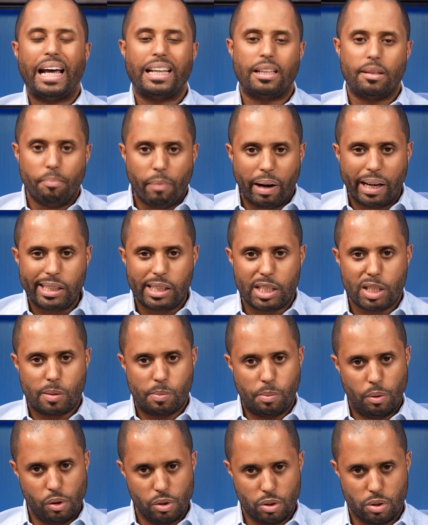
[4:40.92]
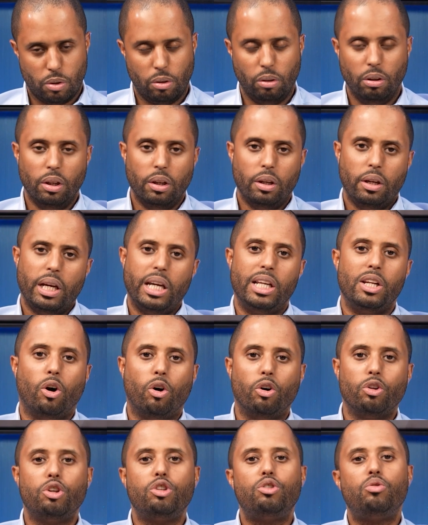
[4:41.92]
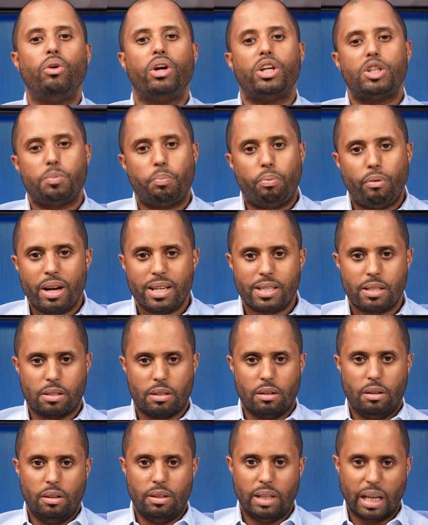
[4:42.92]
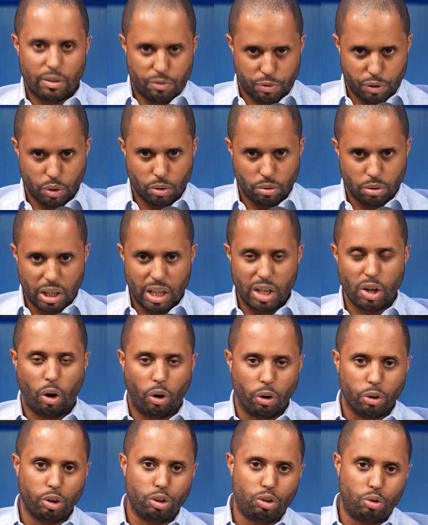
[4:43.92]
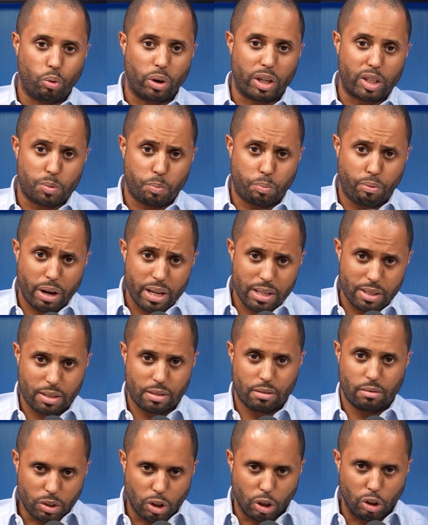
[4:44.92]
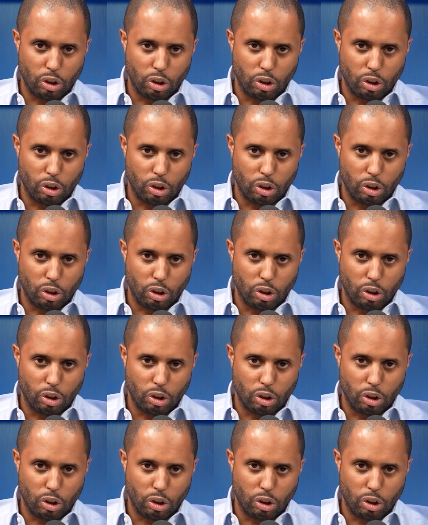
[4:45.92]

at my disposal in order to express that view, in order to express the